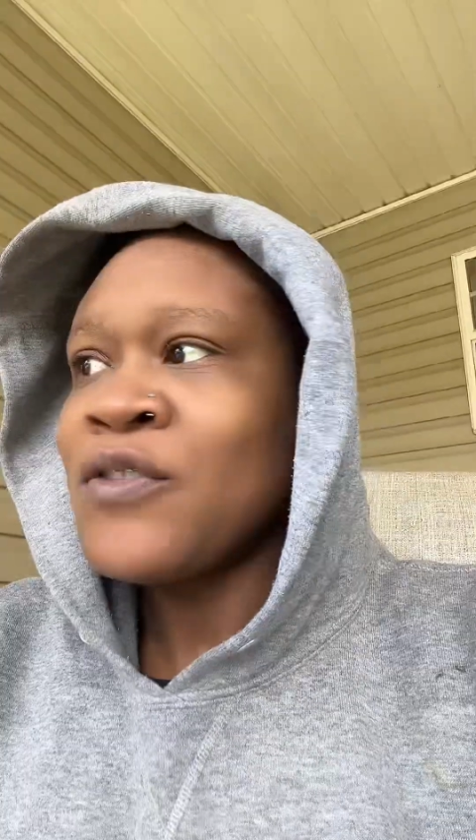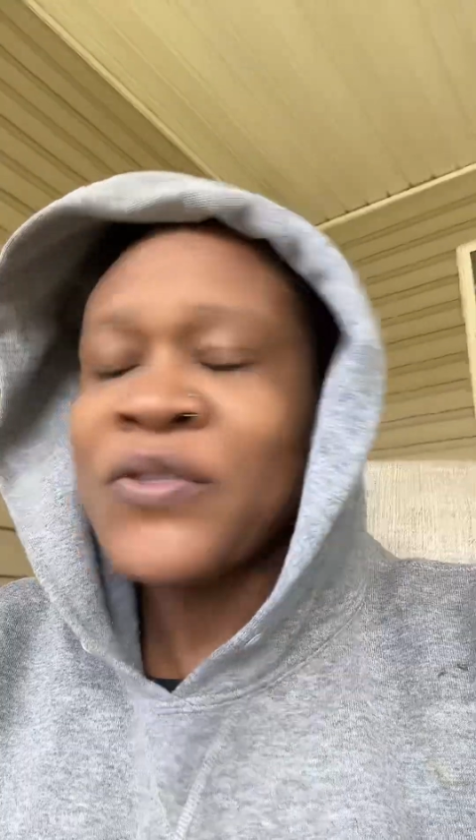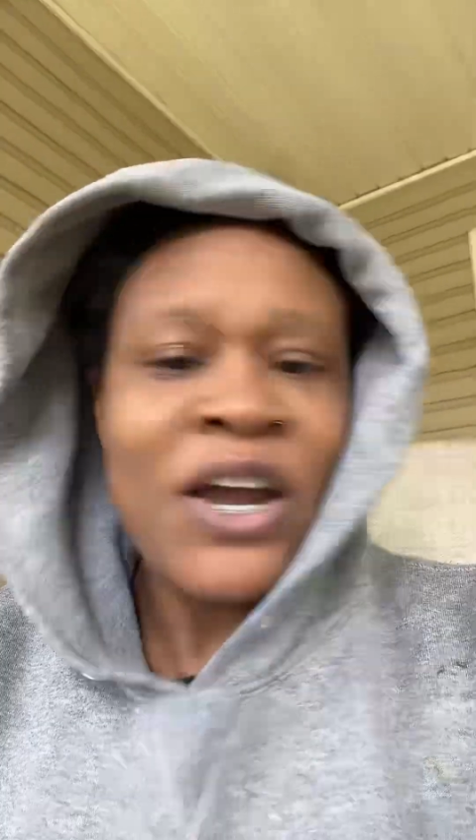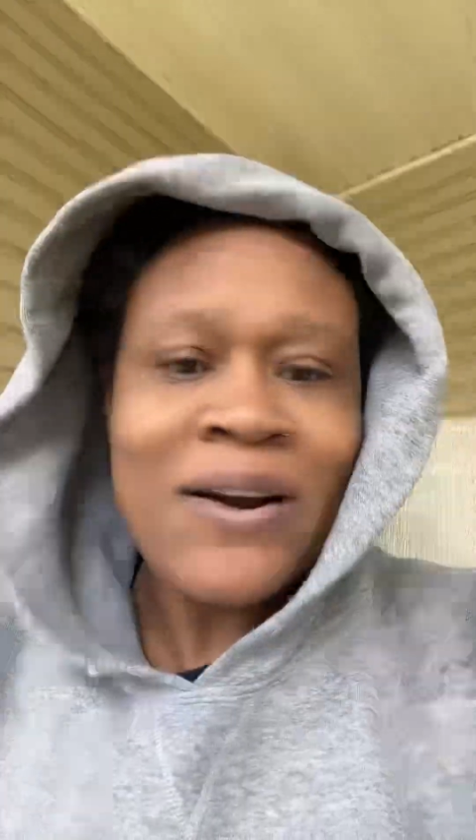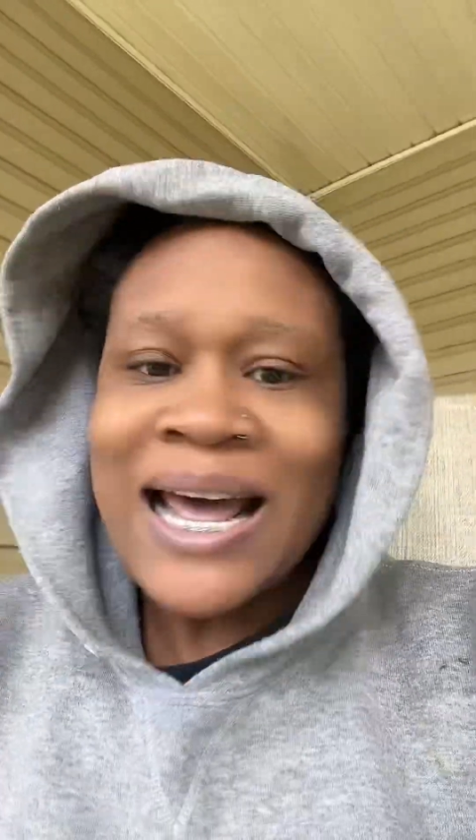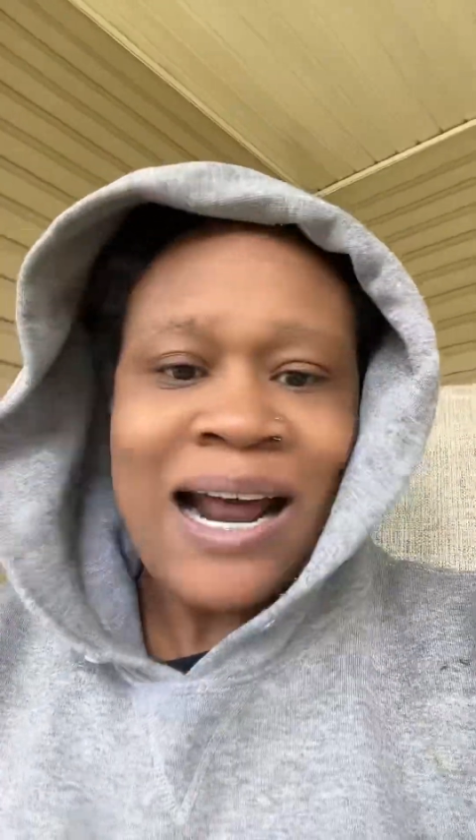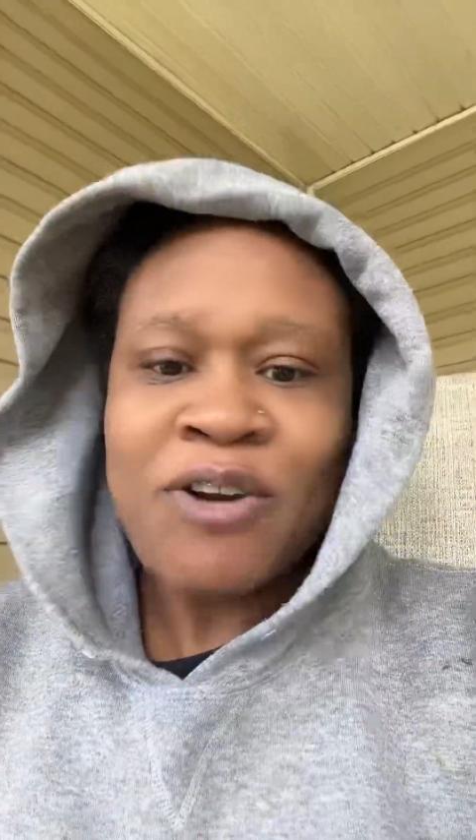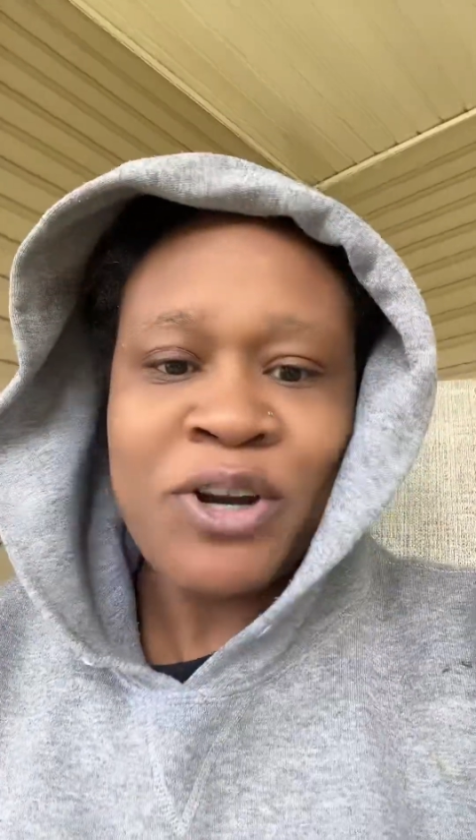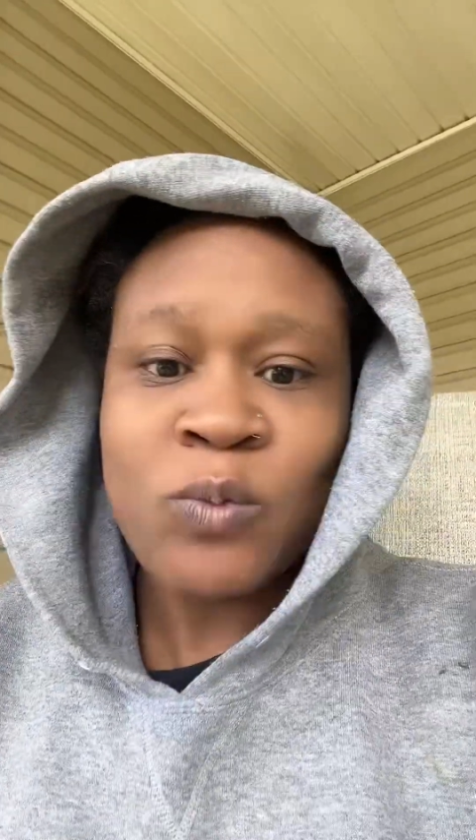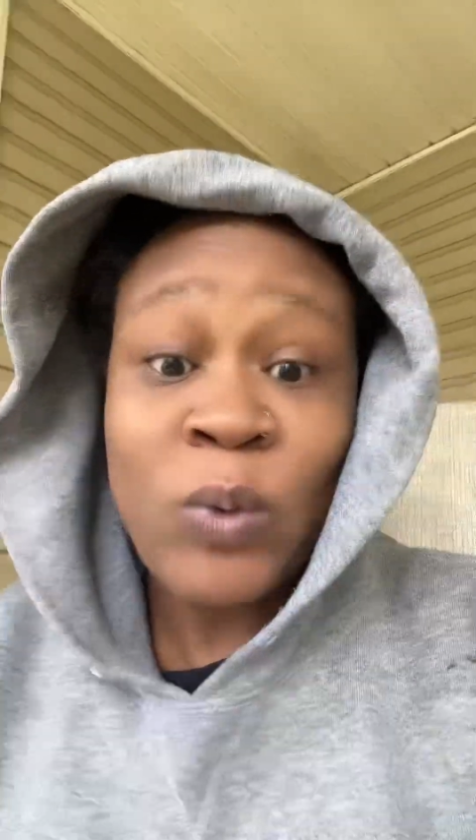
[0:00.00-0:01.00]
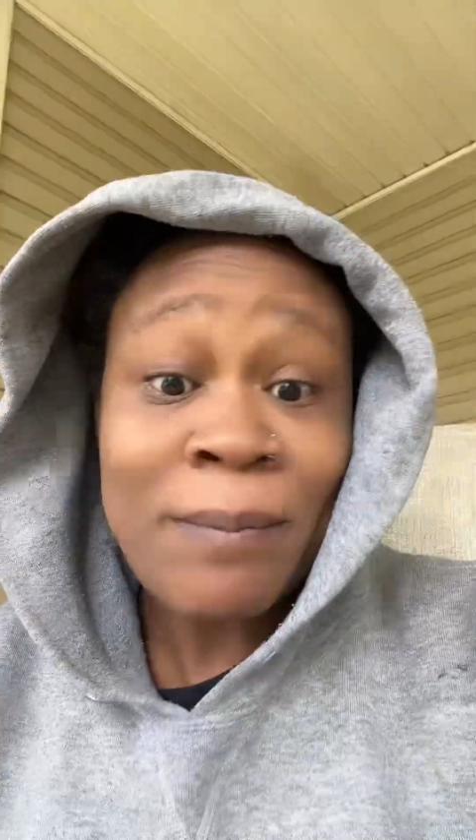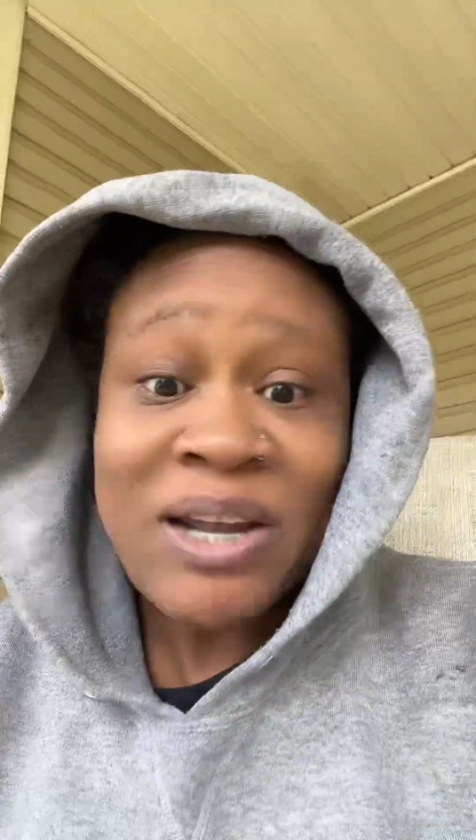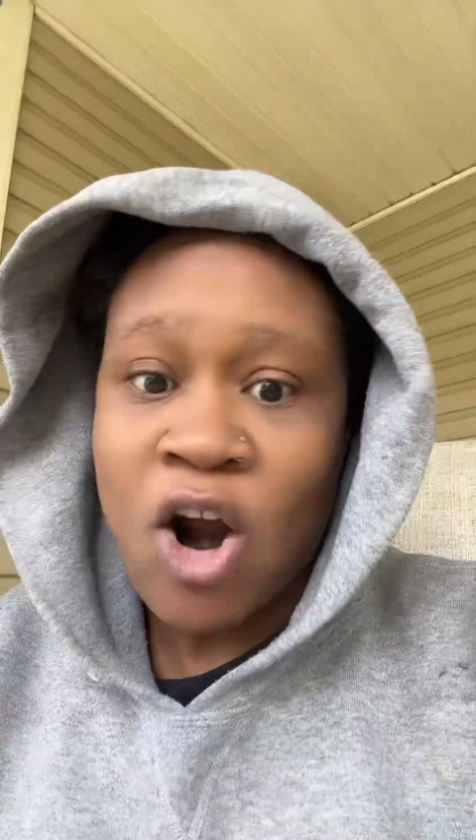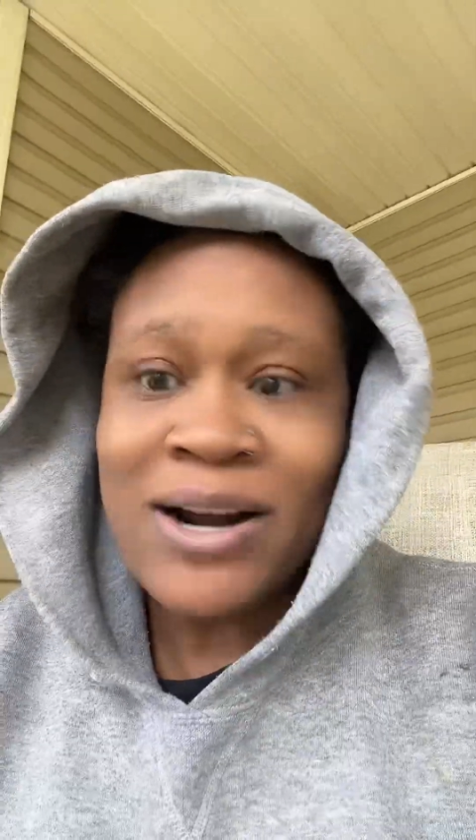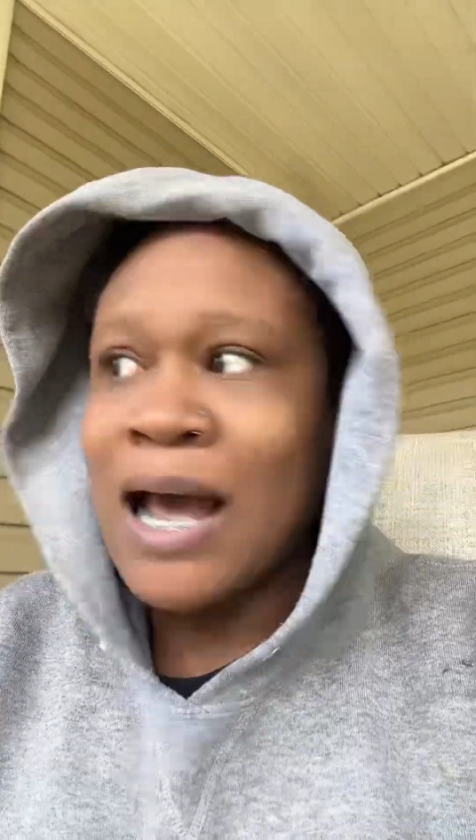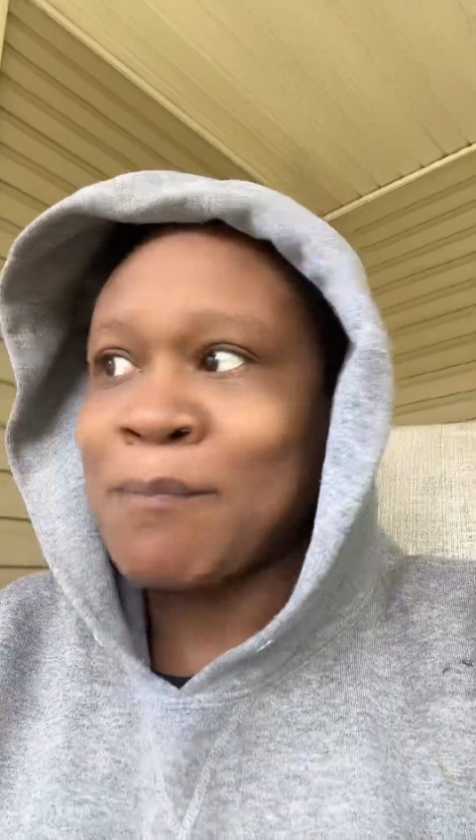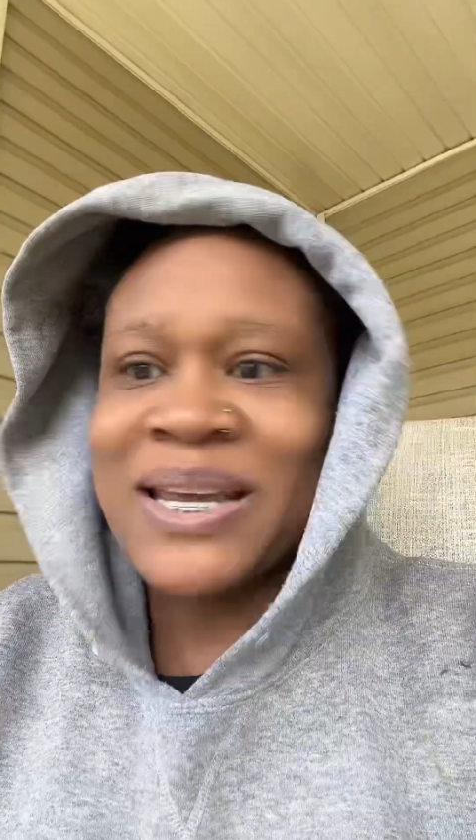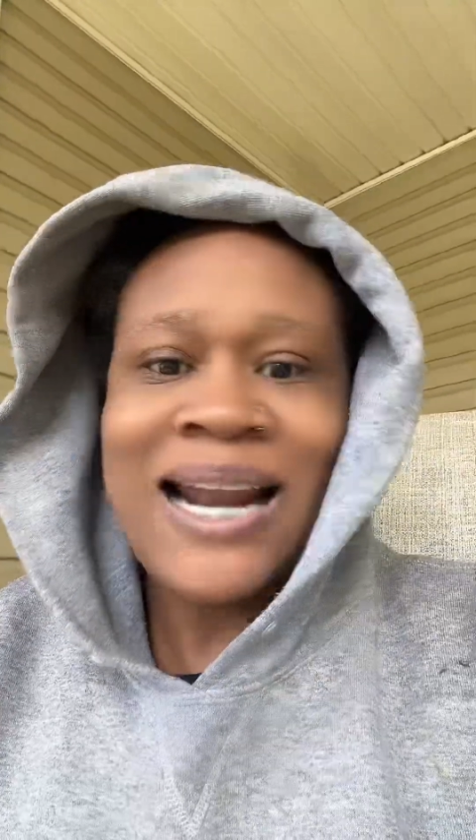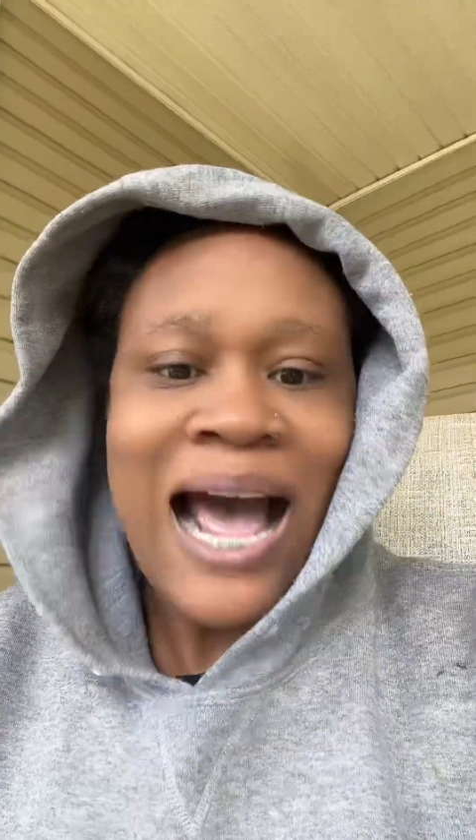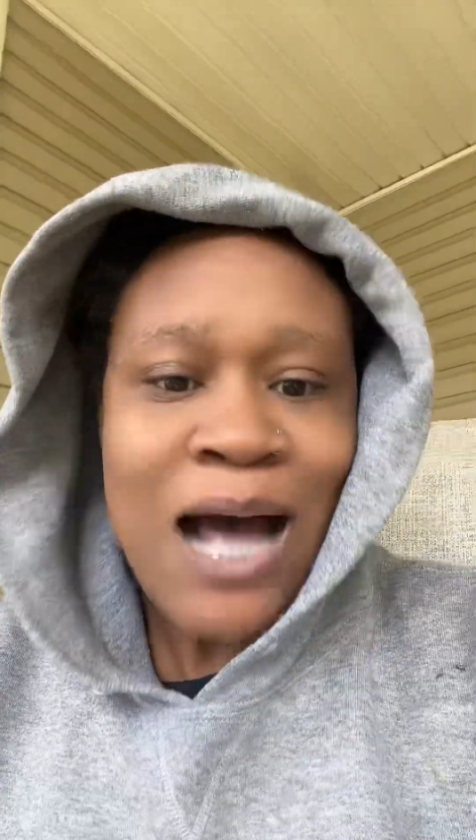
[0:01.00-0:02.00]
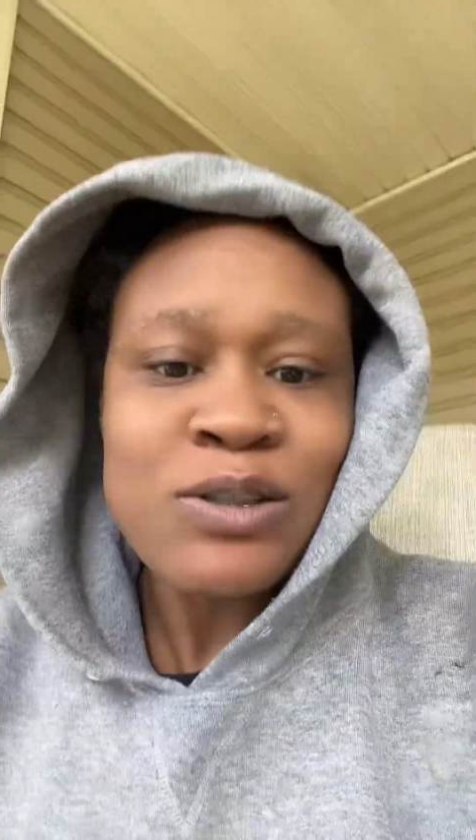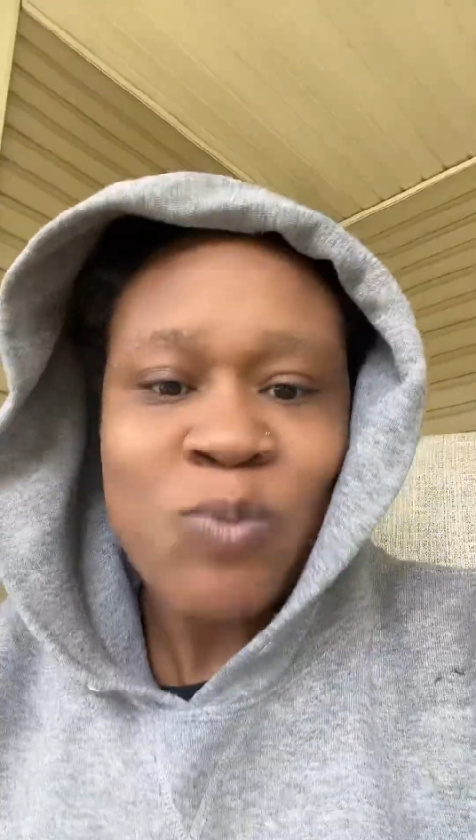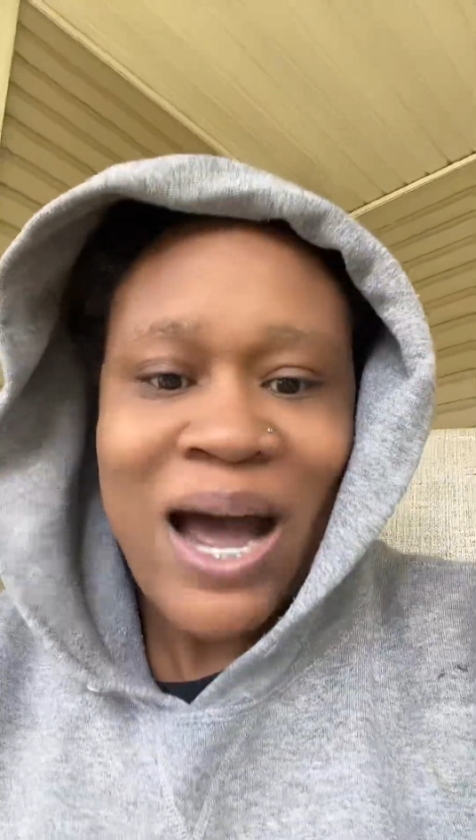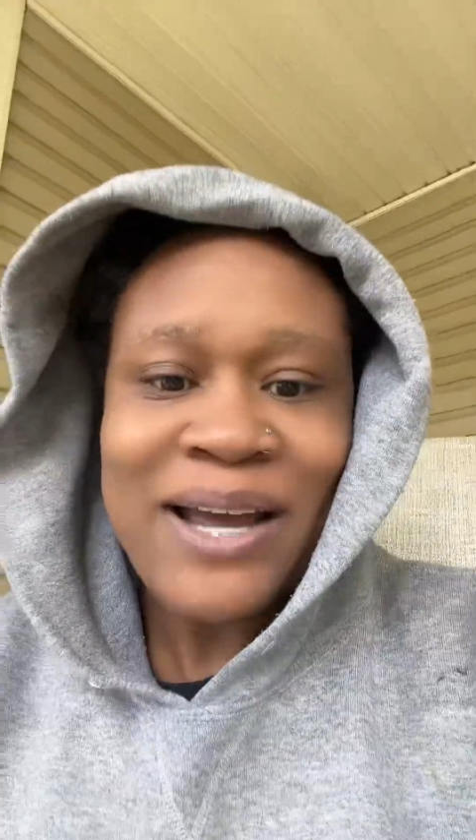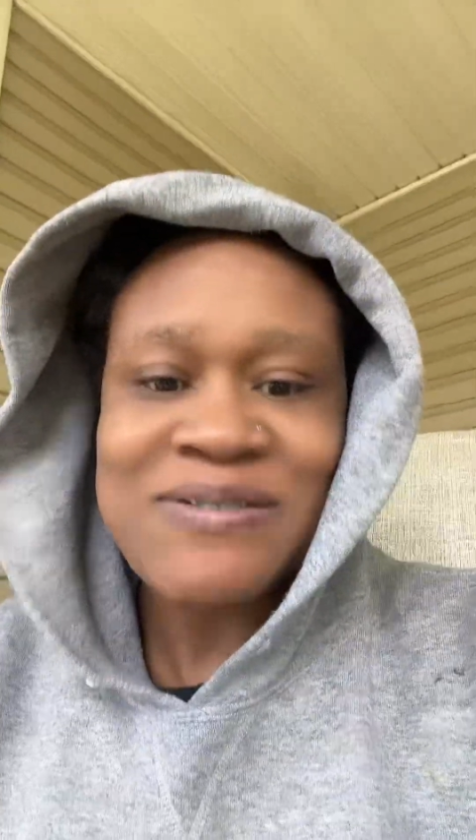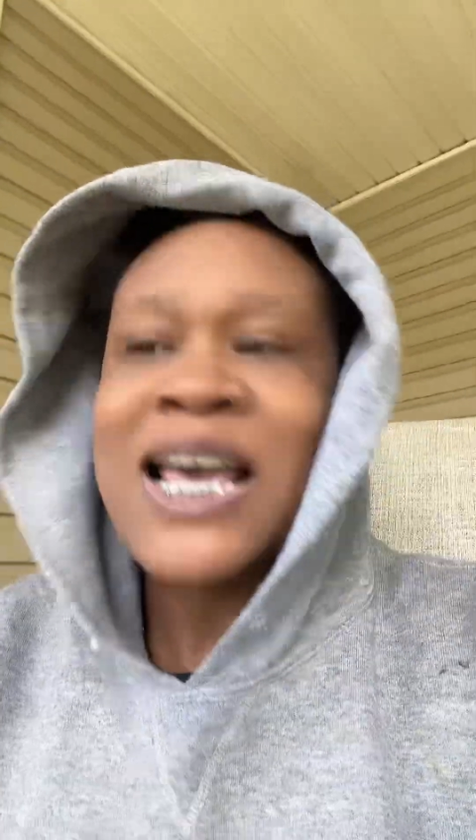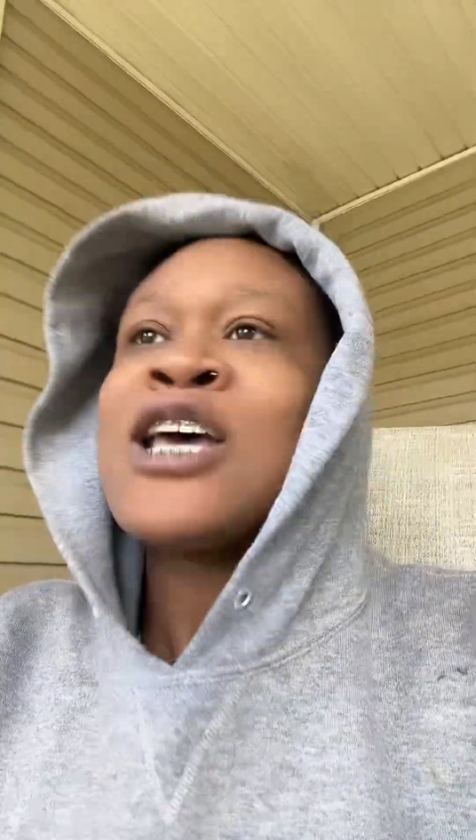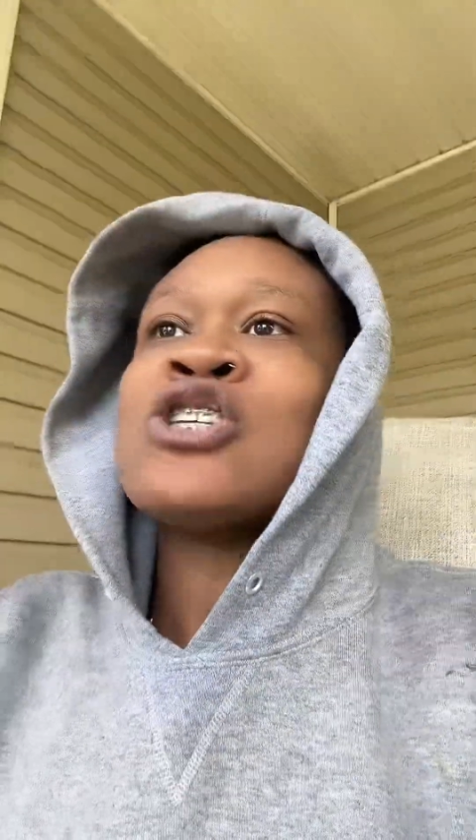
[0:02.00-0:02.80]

they're not out here, women are not being housewives.